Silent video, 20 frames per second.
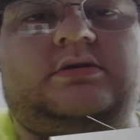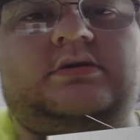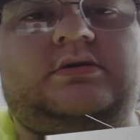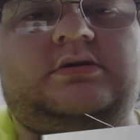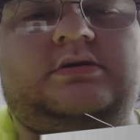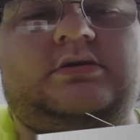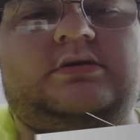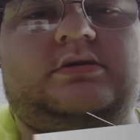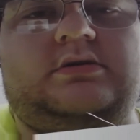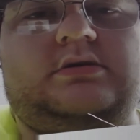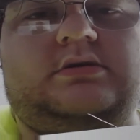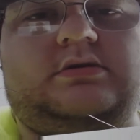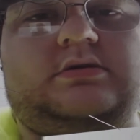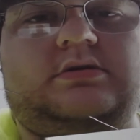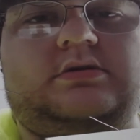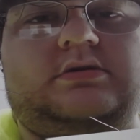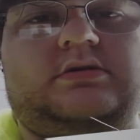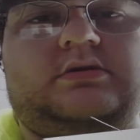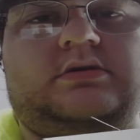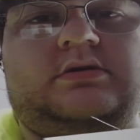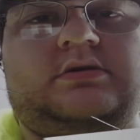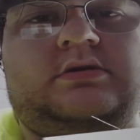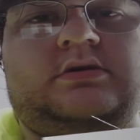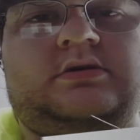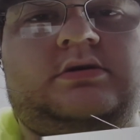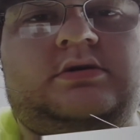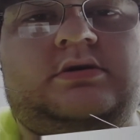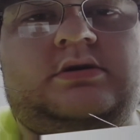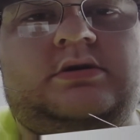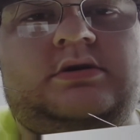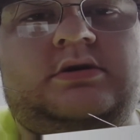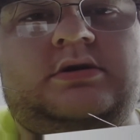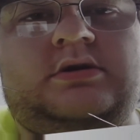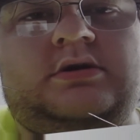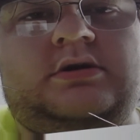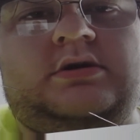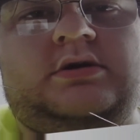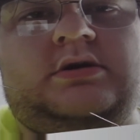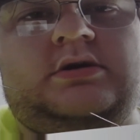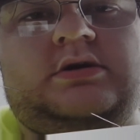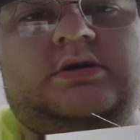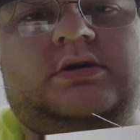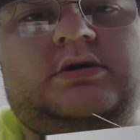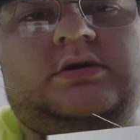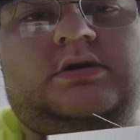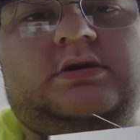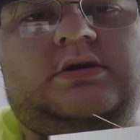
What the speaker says: Nothing is said.